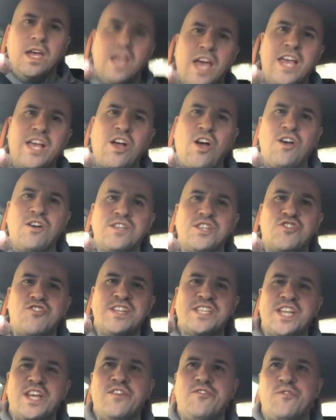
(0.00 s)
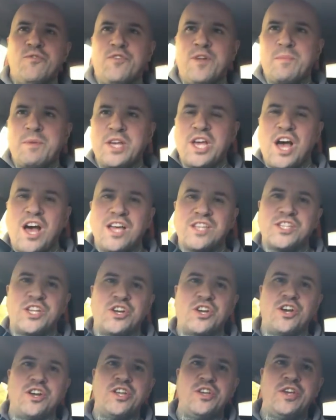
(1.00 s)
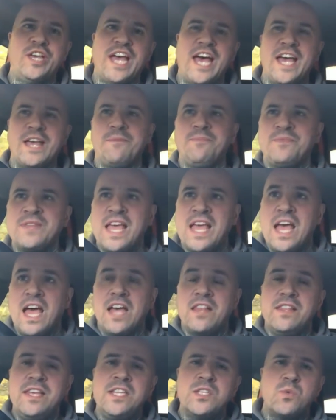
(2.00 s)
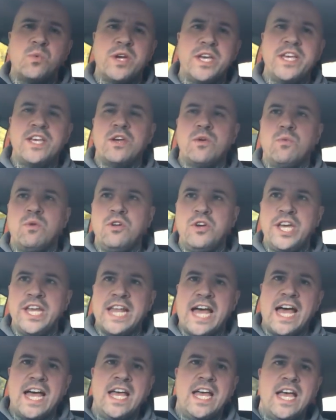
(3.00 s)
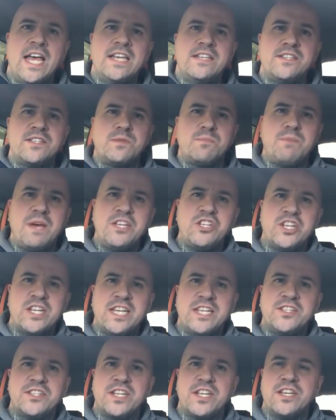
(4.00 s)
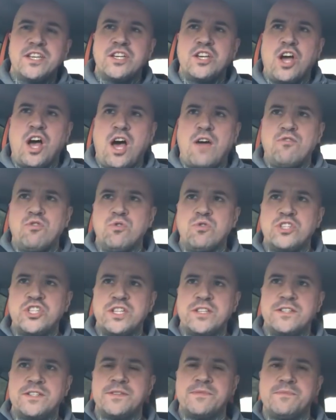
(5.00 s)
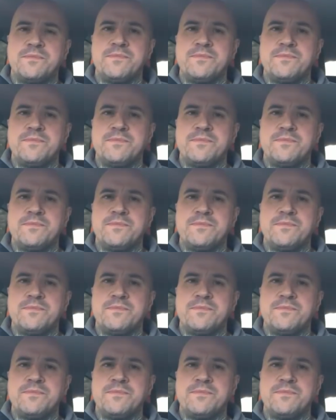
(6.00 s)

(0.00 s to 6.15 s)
Hey guys, Chris here from flippingcars.co.uk, and this week we're looking at specialist car auctions.